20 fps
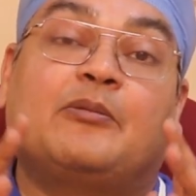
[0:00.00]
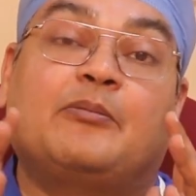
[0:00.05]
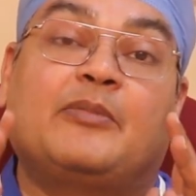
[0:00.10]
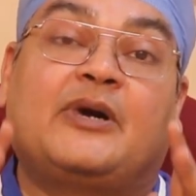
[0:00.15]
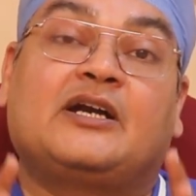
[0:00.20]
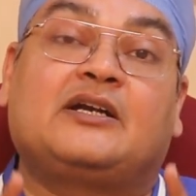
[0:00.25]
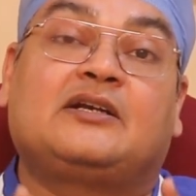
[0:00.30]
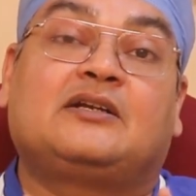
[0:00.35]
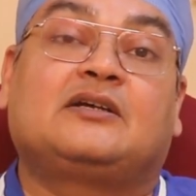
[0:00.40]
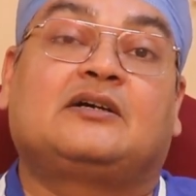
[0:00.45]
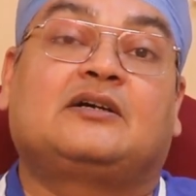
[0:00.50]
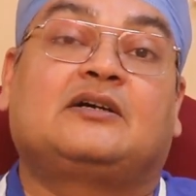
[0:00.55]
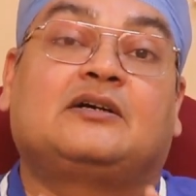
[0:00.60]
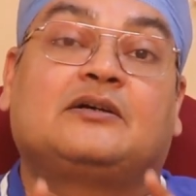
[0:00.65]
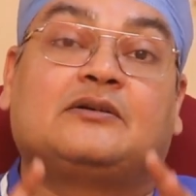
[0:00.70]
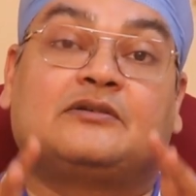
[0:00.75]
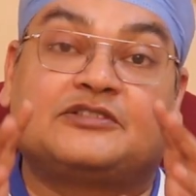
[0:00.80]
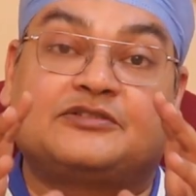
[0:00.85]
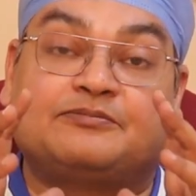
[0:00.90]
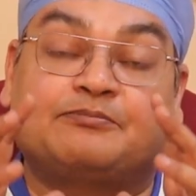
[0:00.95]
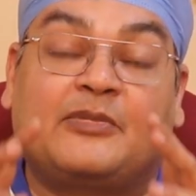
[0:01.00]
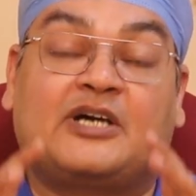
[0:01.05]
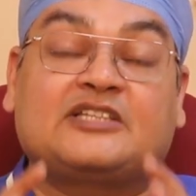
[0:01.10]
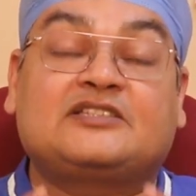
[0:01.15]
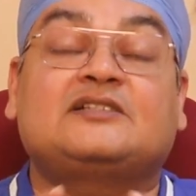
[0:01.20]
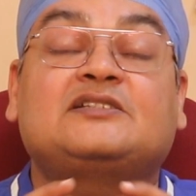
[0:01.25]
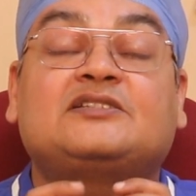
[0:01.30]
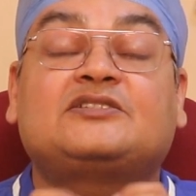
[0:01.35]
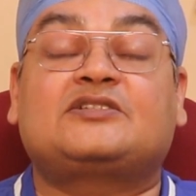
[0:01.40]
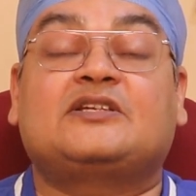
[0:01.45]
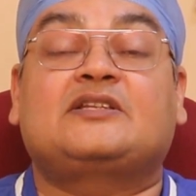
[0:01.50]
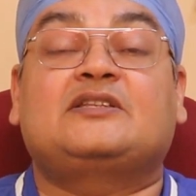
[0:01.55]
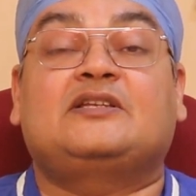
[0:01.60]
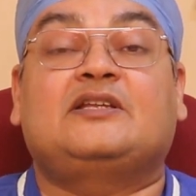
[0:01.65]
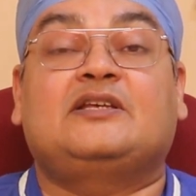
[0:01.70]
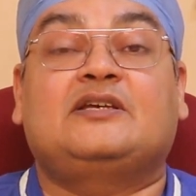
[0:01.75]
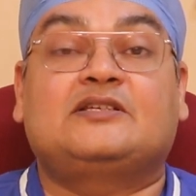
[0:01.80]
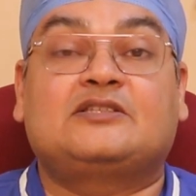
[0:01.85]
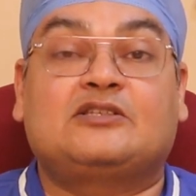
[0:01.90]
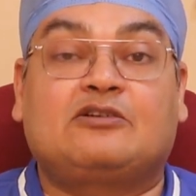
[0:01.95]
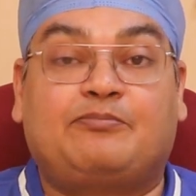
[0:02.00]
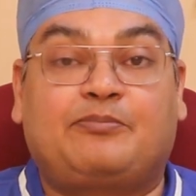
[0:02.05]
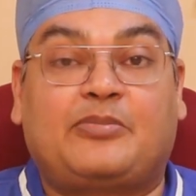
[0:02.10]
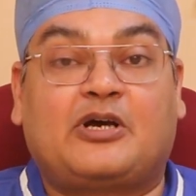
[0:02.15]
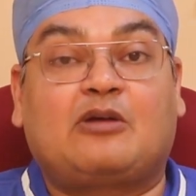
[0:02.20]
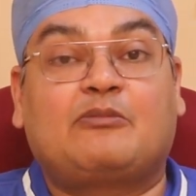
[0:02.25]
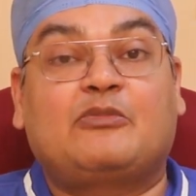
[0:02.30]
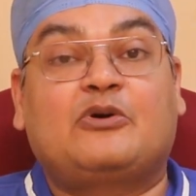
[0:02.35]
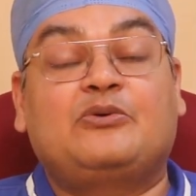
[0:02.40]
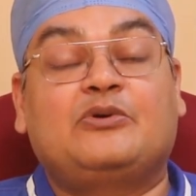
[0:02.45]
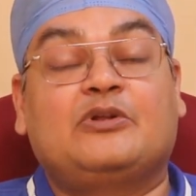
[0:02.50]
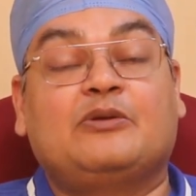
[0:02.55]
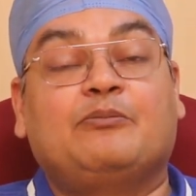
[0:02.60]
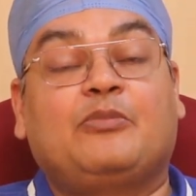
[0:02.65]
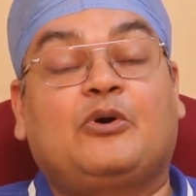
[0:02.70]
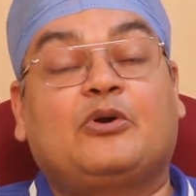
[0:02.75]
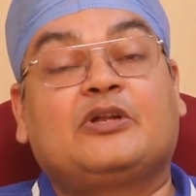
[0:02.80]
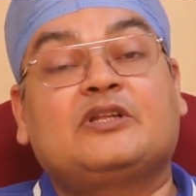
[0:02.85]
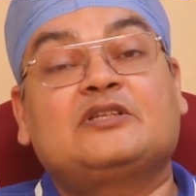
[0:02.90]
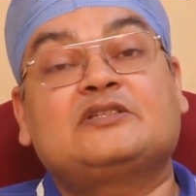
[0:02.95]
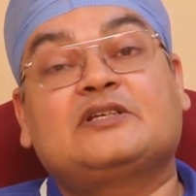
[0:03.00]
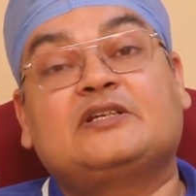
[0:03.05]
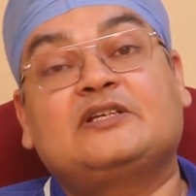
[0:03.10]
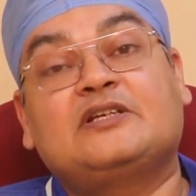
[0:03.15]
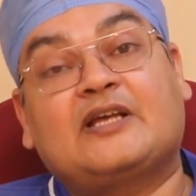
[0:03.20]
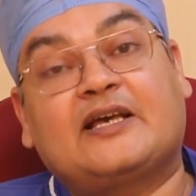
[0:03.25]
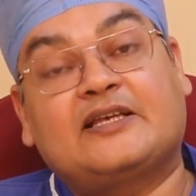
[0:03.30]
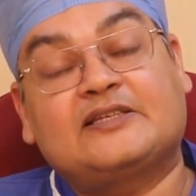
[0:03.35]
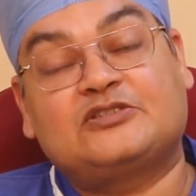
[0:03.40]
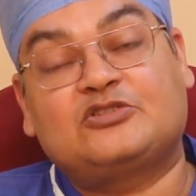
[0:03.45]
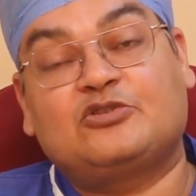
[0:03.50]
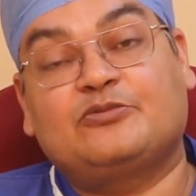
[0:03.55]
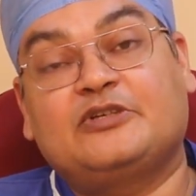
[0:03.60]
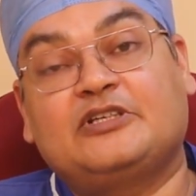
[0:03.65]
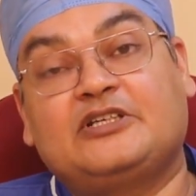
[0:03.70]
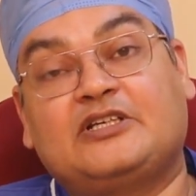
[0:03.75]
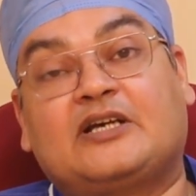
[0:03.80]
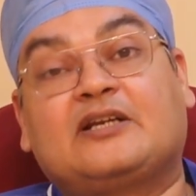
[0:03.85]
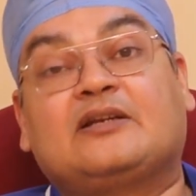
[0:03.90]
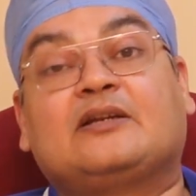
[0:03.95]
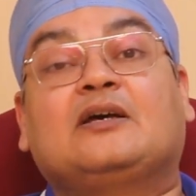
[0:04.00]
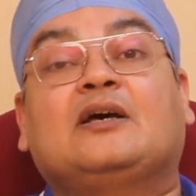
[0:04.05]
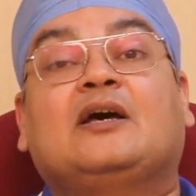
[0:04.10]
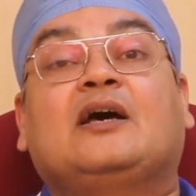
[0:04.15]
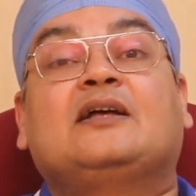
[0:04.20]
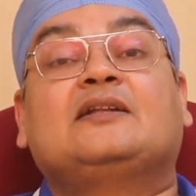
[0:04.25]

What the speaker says: But muscle strengthening is of paramount importance, and it has to be done.